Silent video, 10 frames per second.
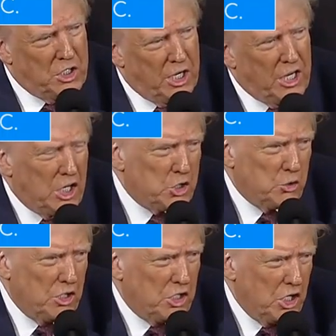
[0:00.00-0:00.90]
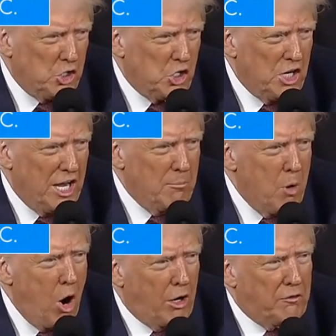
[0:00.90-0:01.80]
a history teacher named
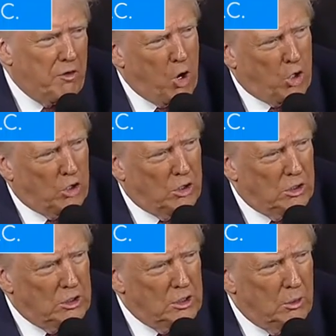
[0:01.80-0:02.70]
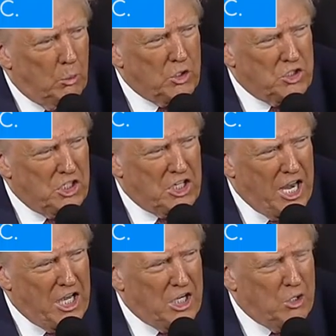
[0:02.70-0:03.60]
Mark Fogel was
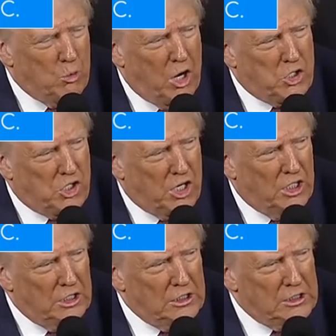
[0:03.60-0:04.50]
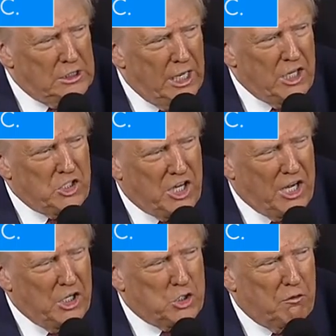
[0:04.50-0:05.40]
detained in Russia and
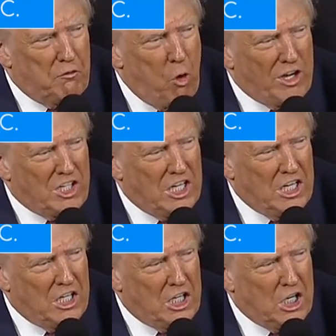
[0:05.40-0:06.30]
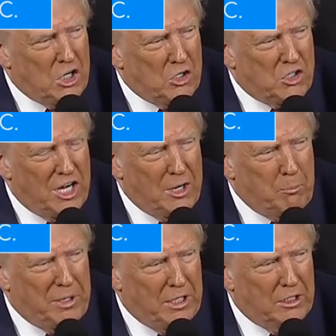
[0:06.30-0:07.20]
sentenced to 14 years in a
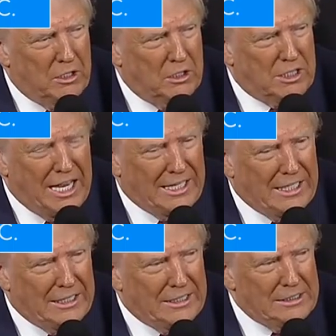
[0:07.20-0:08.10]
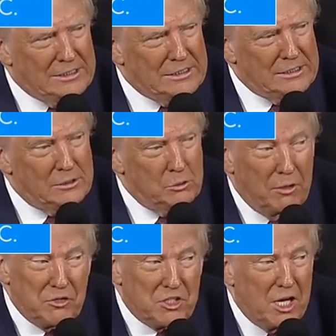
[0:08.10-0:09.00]
penal colony.
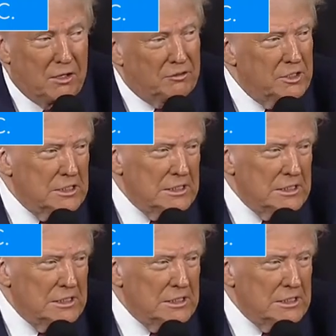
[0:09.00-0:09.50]
Rough stuff.